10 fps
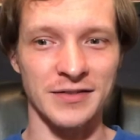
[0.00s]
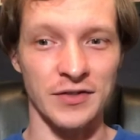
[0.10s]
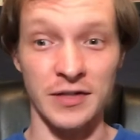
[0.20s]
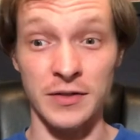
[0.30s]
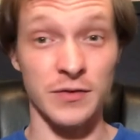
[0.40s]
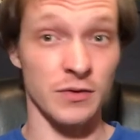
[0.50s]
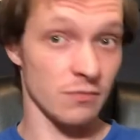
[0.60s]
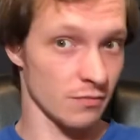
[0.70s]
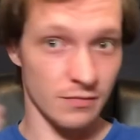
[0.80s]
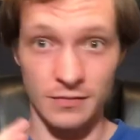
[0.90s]
so he's
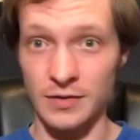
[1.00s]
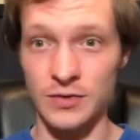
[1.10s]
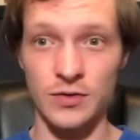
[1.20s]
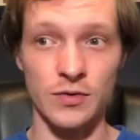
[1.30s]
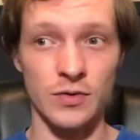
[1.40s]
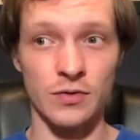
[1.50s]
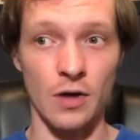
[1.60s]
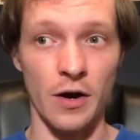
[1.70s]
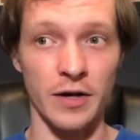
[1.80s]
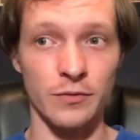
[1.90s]
just,
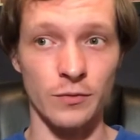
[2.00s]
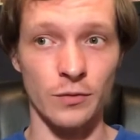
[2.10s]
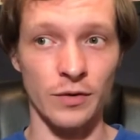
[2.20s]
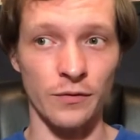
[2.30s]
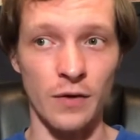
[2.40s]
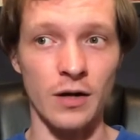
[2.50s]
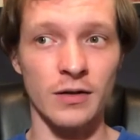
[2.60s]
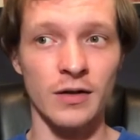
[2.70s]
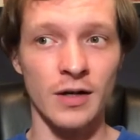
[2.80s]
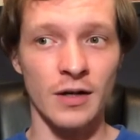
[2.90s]
all right, what the fuck?
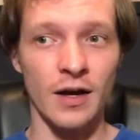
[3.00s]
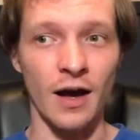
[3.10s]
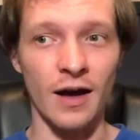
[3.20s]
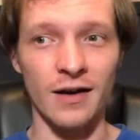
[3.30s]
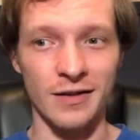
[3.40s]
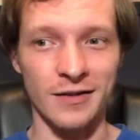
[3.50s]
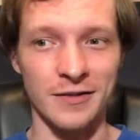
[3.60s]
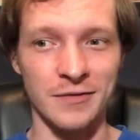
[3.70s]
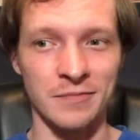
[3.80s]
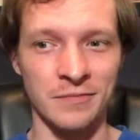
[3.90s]

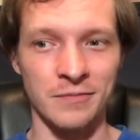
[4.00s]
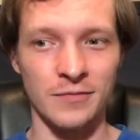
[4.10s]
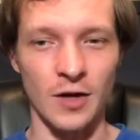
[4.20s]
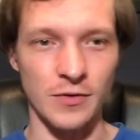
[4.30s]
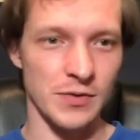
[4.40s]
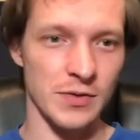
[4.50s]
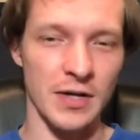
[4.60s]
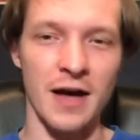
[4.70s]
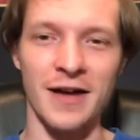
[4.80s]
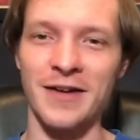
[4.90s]
Calls this
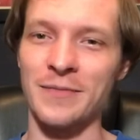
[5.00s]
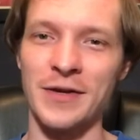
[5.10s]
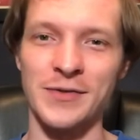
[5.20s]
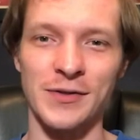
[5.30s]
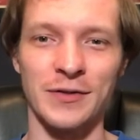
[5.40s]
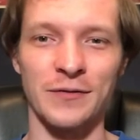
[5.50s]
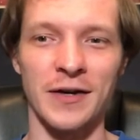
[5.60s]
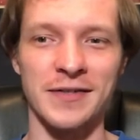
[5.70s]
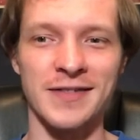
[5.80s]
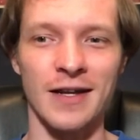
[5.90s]
guy, basically
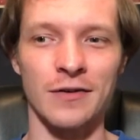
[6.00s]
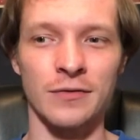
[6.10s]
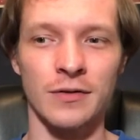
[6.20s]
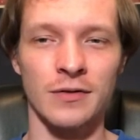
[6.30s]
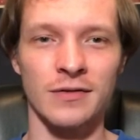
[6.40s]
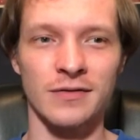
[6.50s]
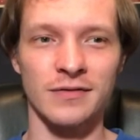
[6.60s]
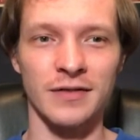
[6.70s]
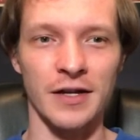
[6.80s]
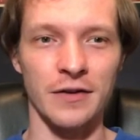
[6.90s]
finds out.
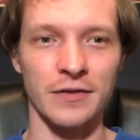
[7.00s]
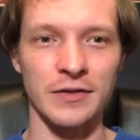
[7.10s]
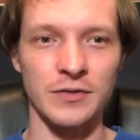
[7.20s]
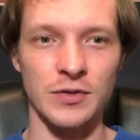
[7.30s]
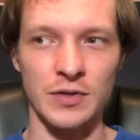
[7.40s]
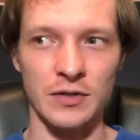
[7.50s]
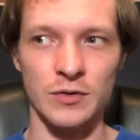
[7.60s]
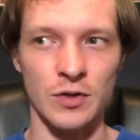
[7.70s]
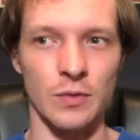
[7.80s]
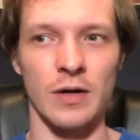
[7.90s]
Yeah, and he's just like,
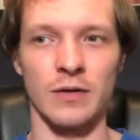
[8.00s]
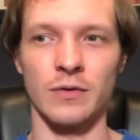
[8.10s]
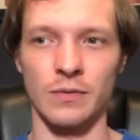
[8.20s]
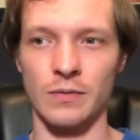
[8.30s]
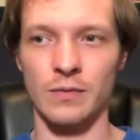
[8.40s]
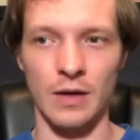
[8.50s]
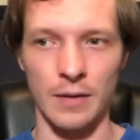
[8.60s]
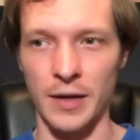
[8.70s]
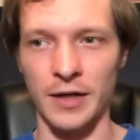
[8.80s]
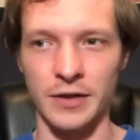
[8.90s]
so what? Am
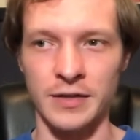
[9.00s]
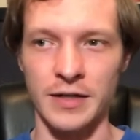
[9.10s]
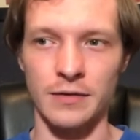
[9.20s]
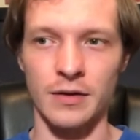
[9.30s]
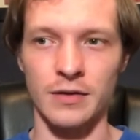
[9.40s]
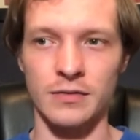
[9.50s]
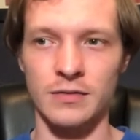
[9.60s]
I going to